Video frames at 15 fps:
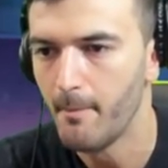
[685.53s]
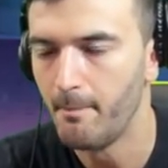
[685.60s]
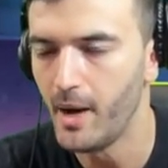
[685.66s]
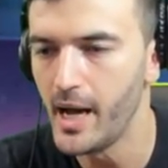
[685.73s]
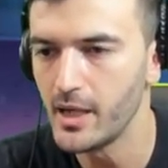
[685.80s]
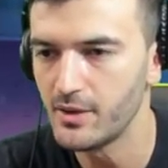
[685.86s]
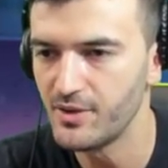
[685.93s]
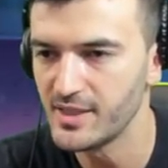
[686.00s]

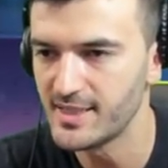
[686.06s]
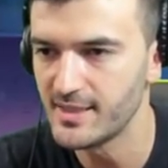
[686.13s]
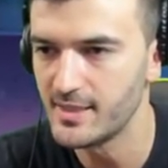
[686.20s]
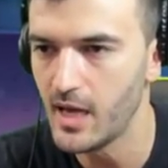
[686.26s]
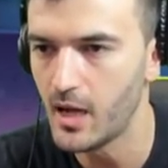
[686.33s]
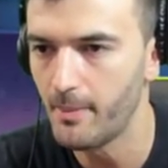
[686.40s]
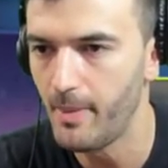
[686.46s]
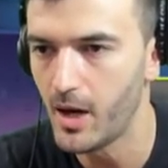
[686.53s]
But this is
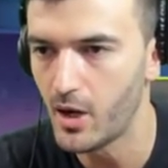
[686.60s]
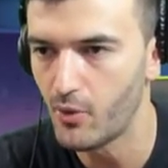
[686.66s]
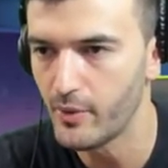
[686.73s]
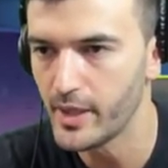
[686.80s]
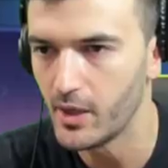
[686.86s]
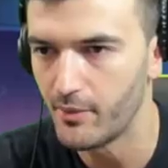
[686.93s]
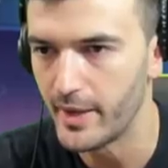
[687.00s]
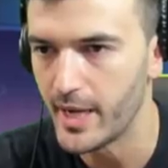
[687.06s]
not about
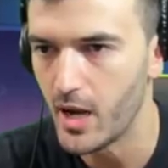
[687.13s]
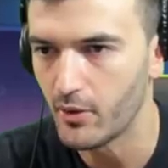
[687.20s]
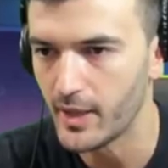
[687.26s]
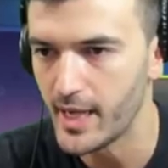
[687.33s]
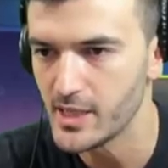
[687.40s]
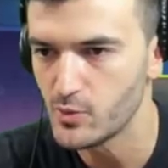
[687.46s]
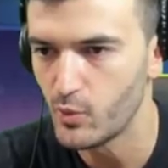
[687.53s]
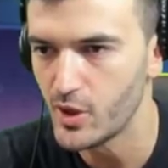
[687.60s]
arena right now, guys.